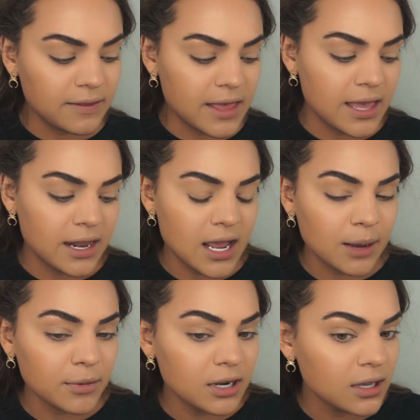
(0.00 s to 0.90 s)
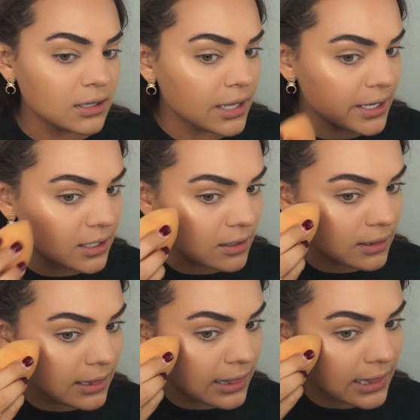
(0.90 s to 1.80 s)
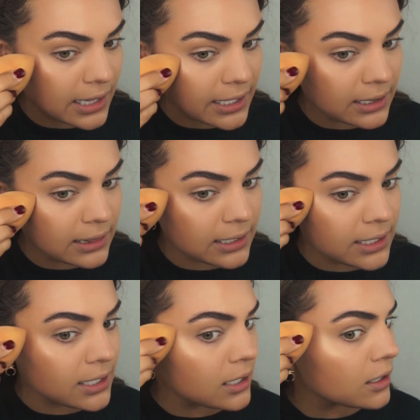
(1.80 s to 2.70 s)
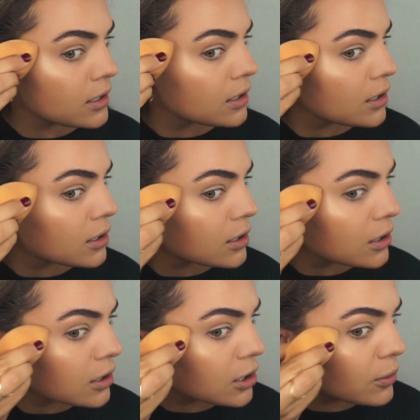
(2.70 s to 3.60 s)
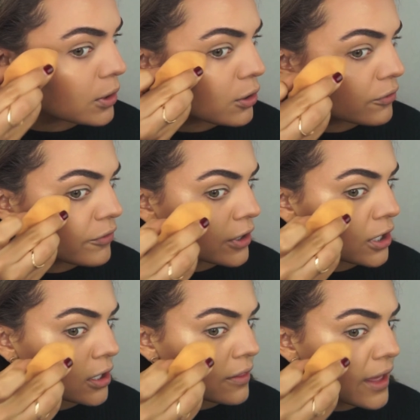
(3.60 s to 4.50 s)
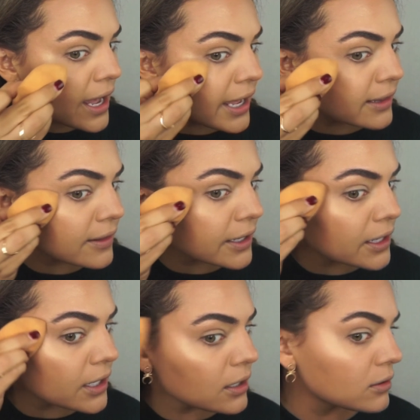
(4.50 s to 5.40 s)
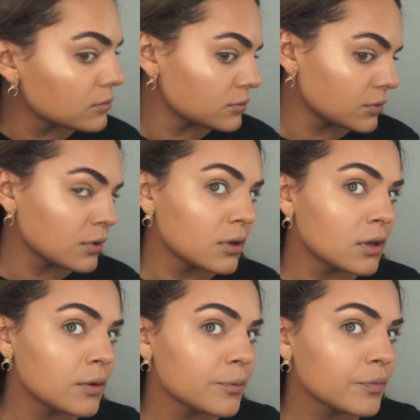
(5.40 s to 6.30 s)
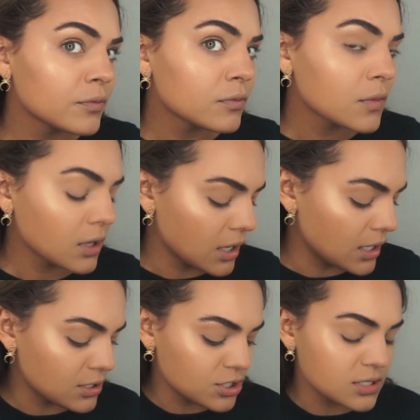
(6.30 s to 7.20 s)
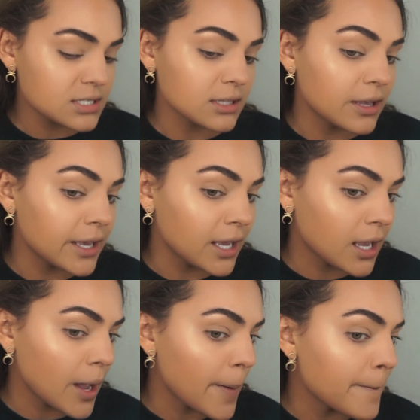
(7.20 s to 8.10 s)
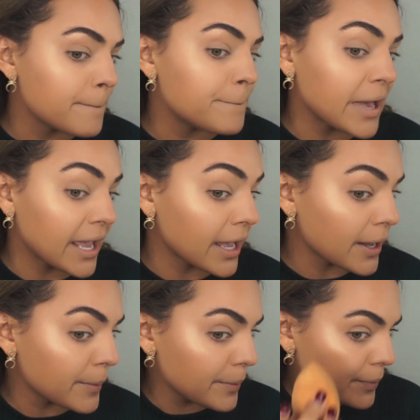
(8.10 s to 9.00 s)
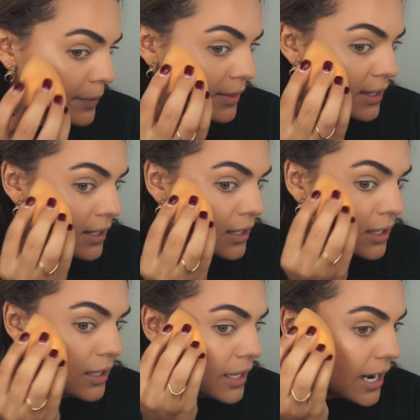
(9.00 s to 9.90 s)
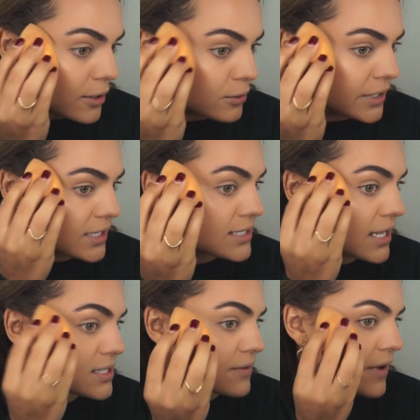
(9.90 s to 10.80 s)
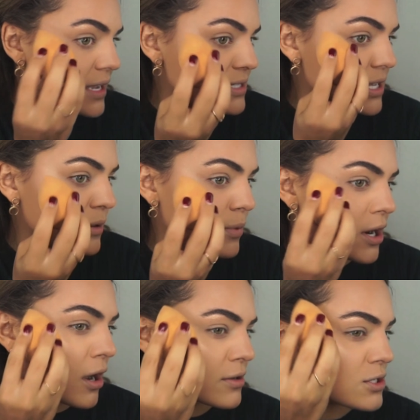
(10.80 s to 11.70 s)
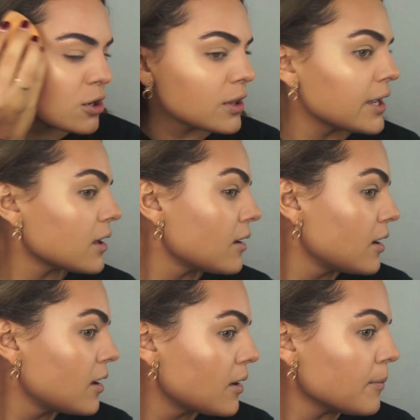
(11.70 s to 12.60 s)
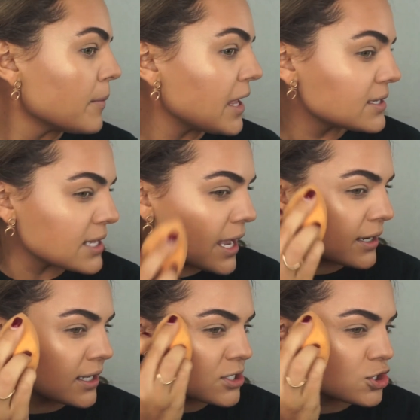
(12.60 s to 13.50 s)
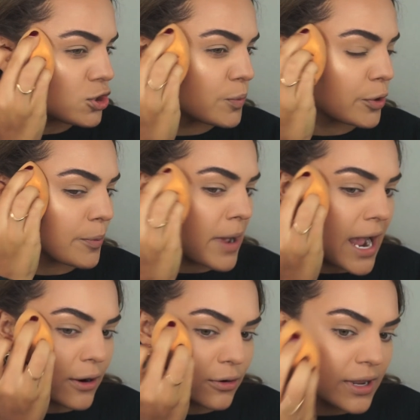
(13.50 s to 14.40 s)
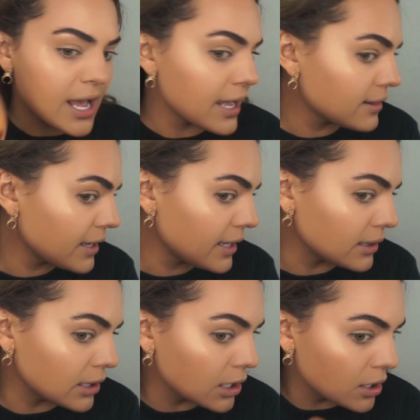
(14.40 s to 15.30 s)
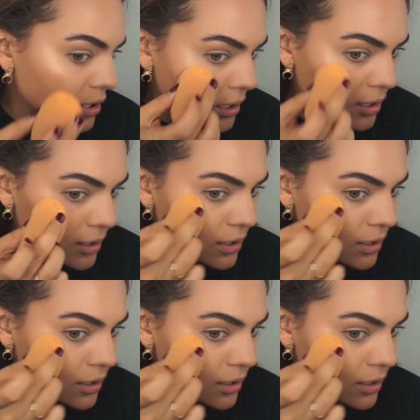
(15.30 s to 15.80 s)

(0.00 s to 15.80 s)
And then I'm gonna like lightly go over the highlighter. And it just like bam, it not only intensifies it, but it also like makes any super powdery highlight look